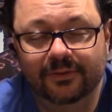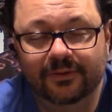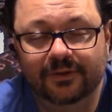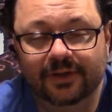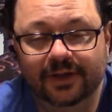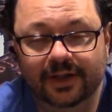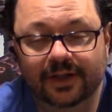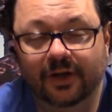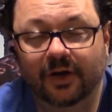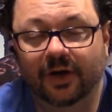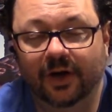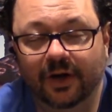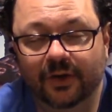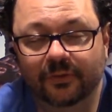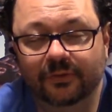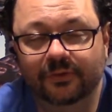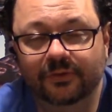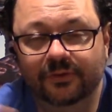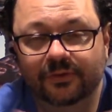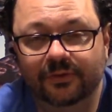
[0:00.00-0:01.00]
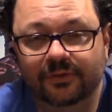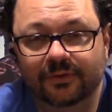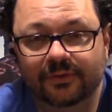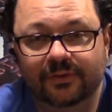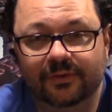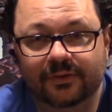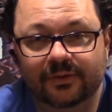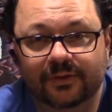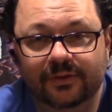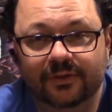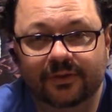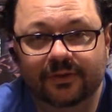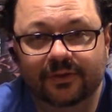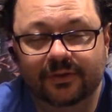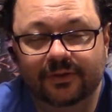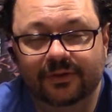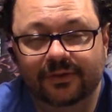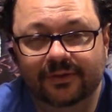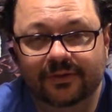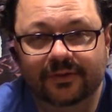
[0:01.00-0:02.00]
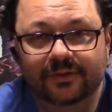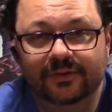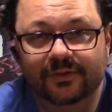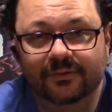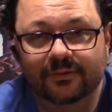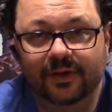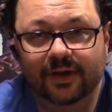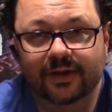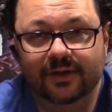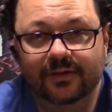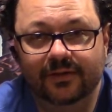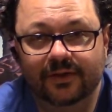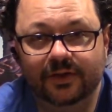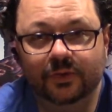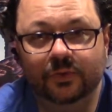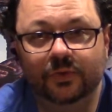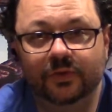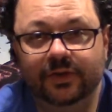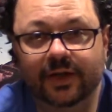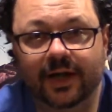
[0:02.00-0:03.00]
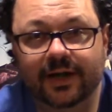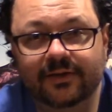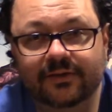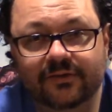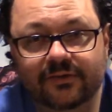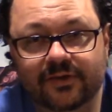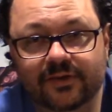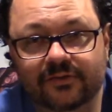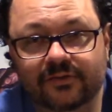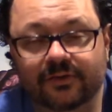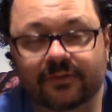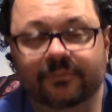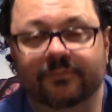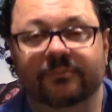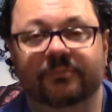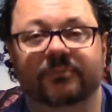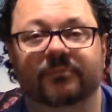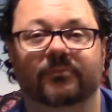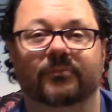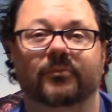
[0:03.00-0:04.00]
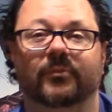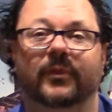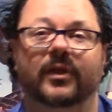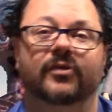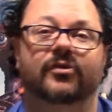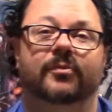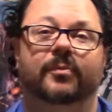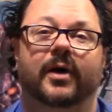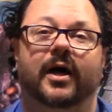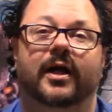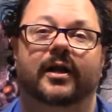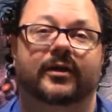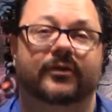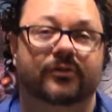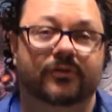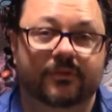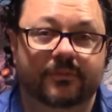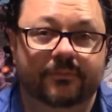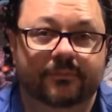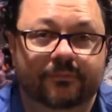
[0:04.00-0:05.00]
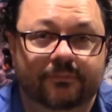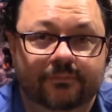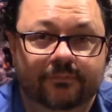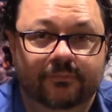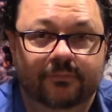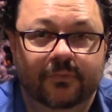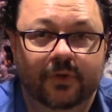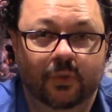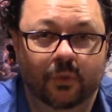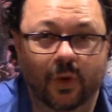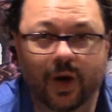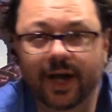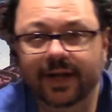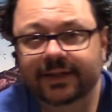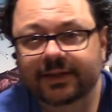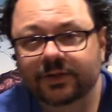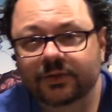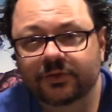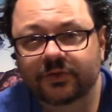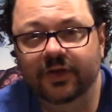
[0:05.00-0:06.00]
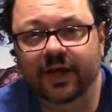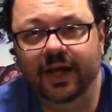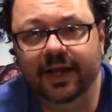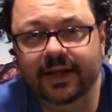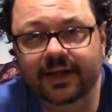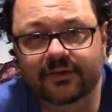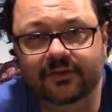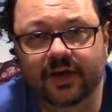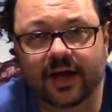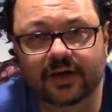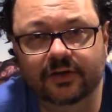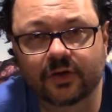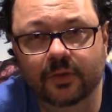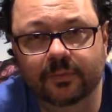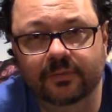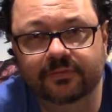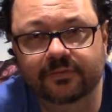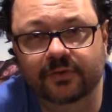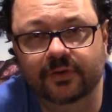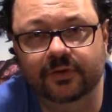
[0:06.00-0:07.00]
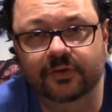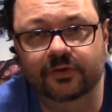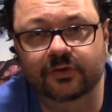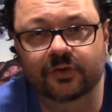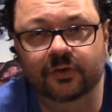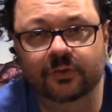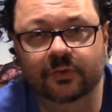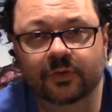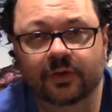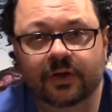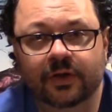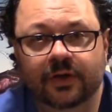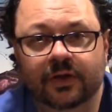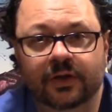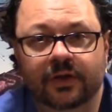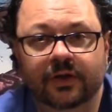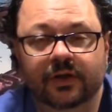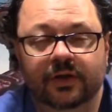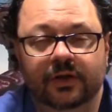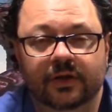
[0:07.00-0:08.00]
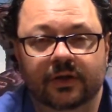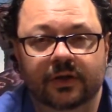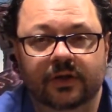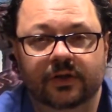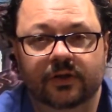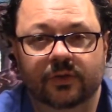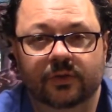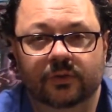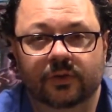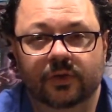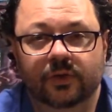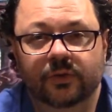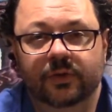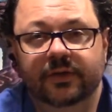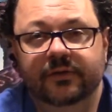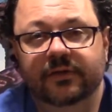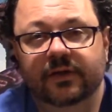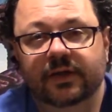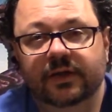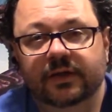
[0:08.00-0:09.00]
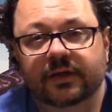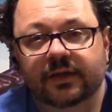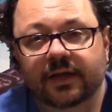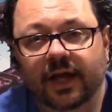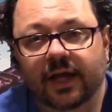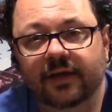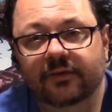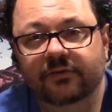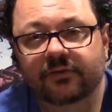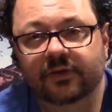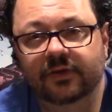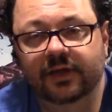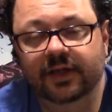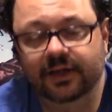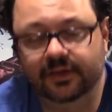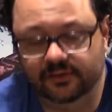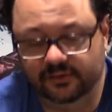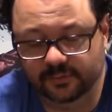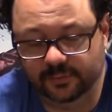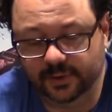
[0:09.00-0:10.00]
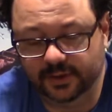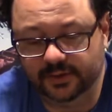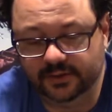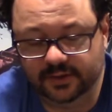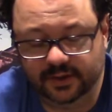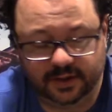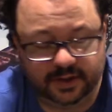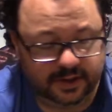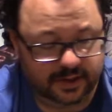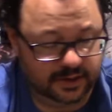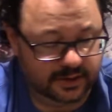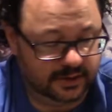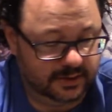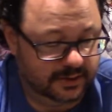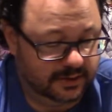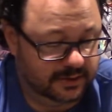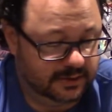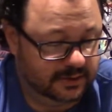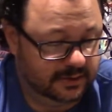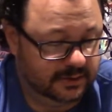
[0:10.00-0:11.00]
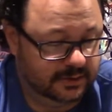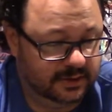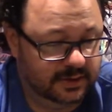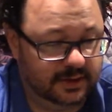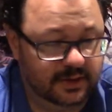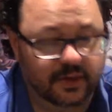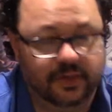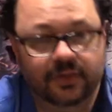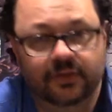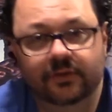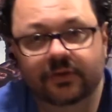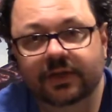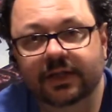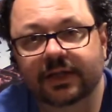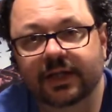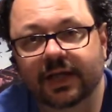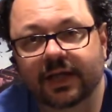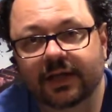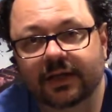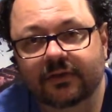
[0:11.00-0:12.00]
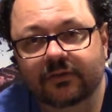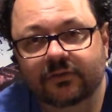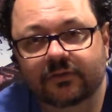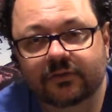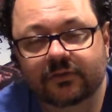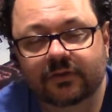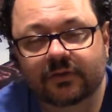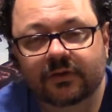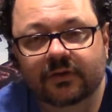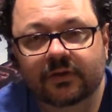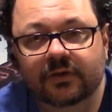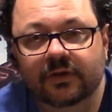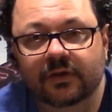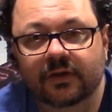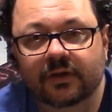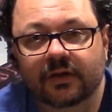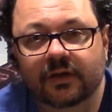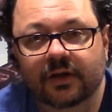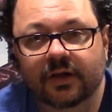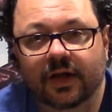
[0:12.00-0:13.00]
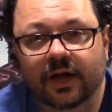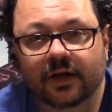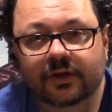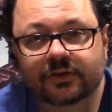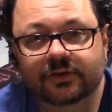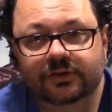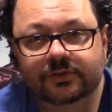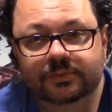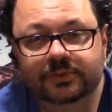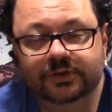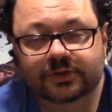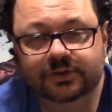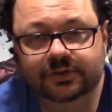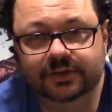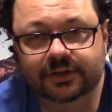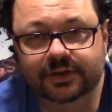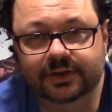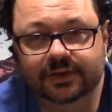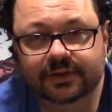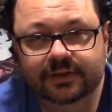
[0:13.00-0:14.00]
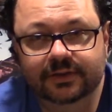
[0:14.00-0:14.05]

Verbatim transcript: in our house. Right? The Yule tide season is upon us. What, you say? It's October 1st, you, you lunatic. Yes, it is. But uh, in 30 days, our Christmas tree